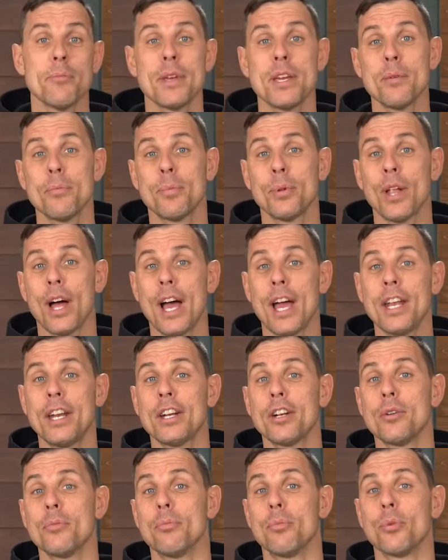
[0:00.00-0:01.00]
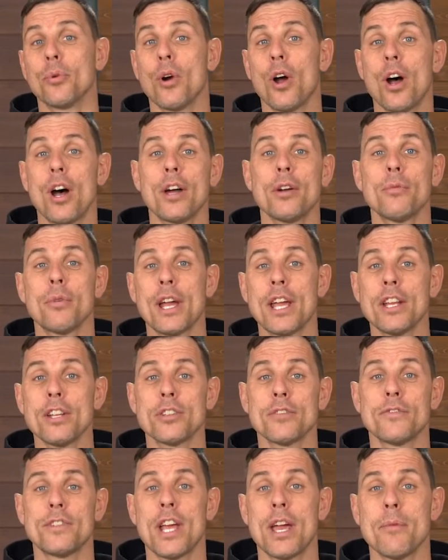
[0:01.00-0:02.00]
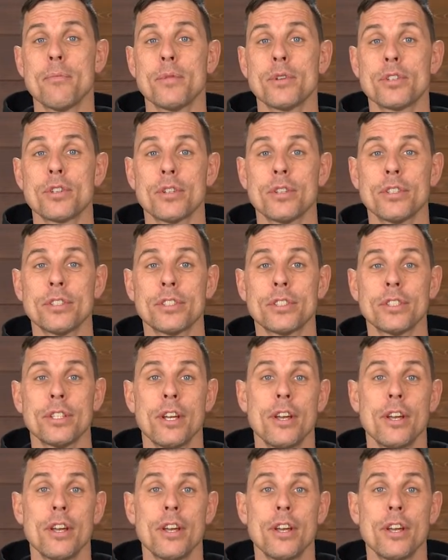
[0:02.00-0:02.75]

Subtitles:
be applied at a broad range of temperatures